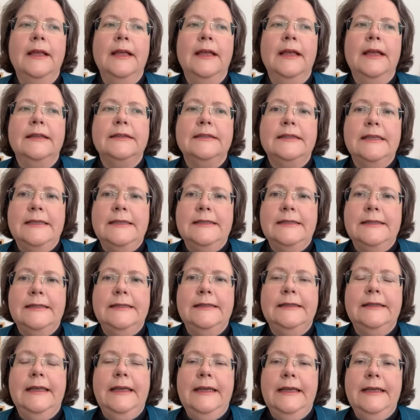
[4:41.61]

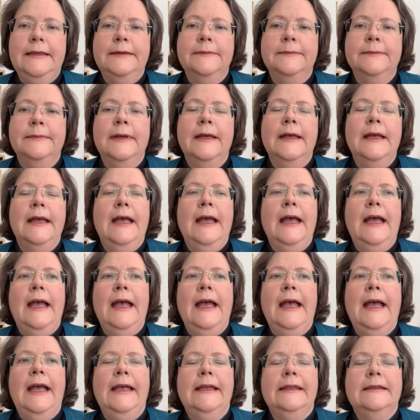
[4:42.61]
distantly,
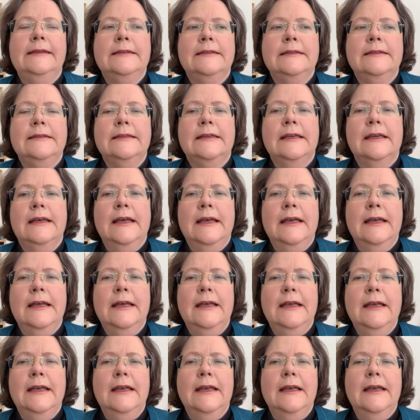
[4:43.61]
and
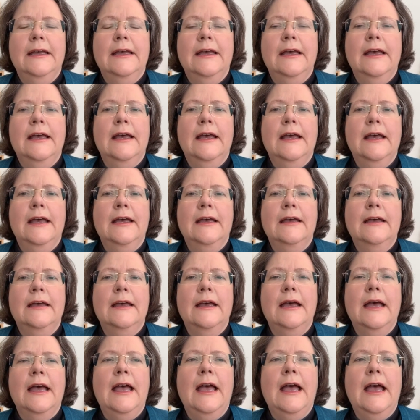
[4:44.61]

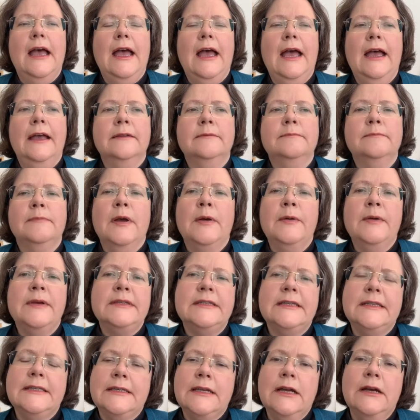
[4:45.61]

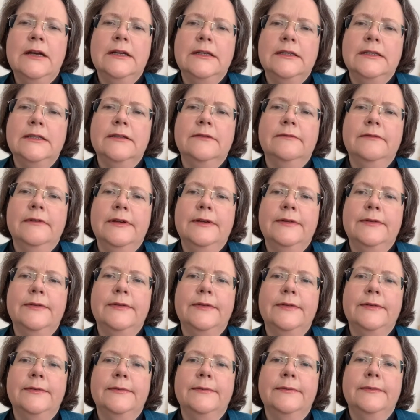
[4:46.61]
Boaz is kind to
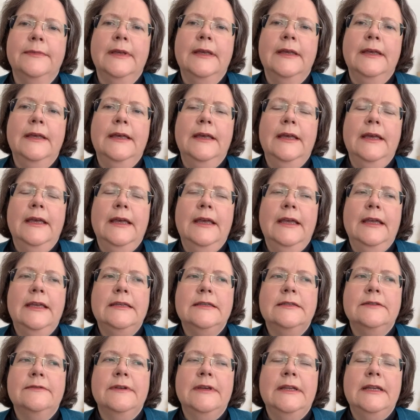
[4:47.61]
Ruth.
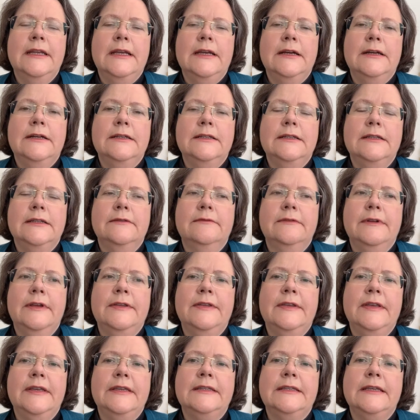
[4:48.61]
He's really kind to
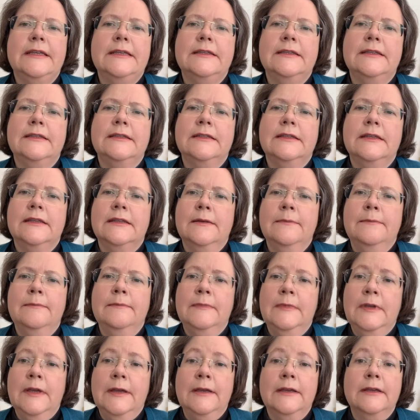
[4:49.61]
Ruth. He says to
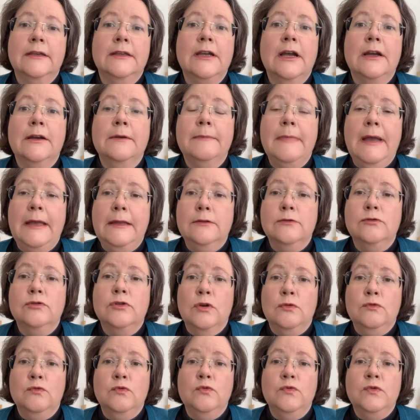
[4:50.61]
the young men,
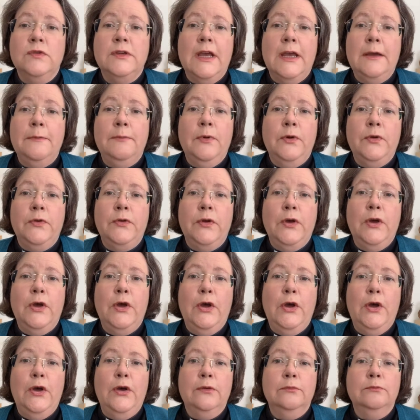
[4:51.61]
don't you dare bother
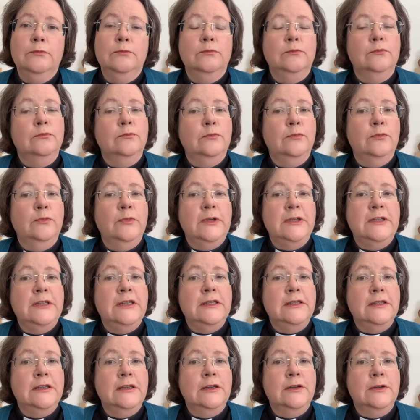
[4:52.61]
her, which
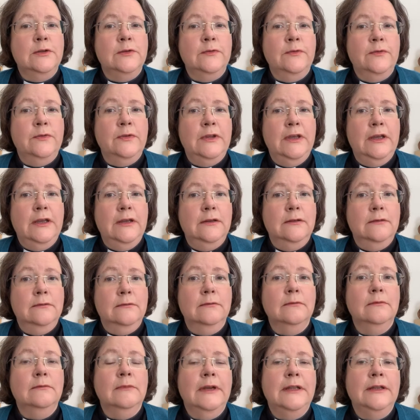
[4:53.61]
is a useful thing
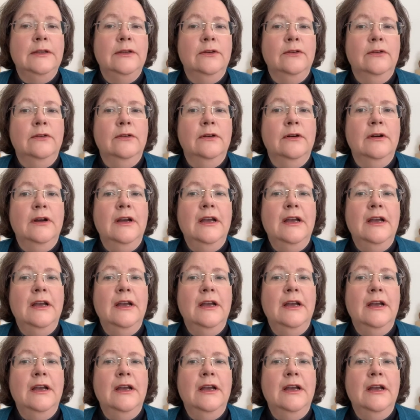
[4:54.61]
when you're